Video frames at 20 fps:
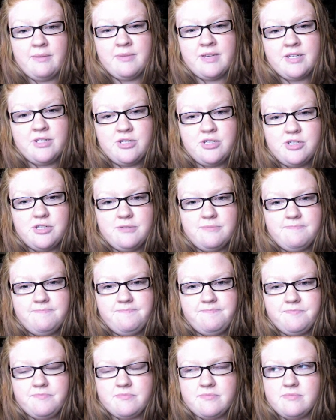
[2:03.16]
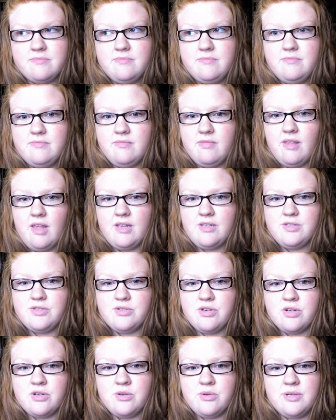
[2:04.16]
image
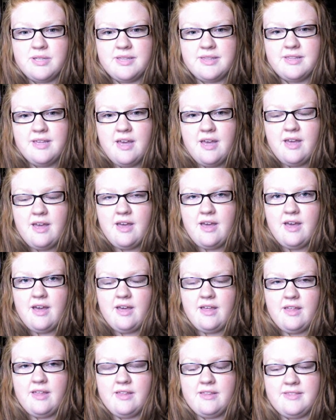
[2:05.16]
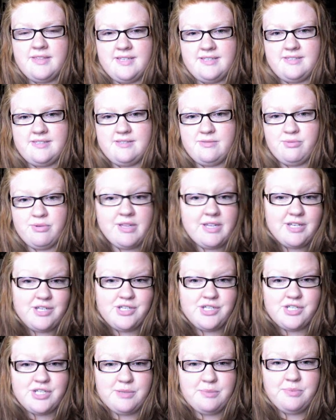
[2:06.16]
struggle with this
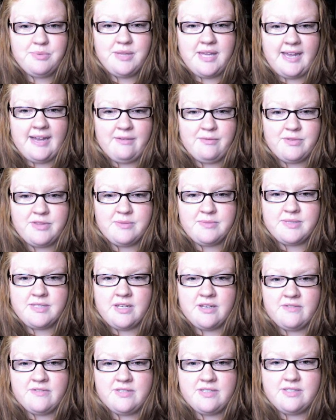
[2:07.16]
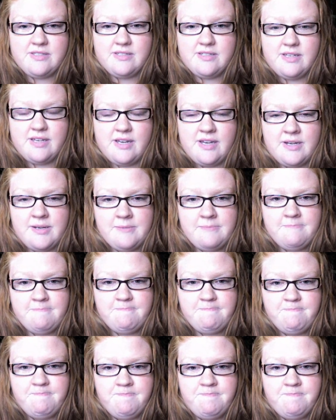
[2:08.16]
relationship they have with themselves. You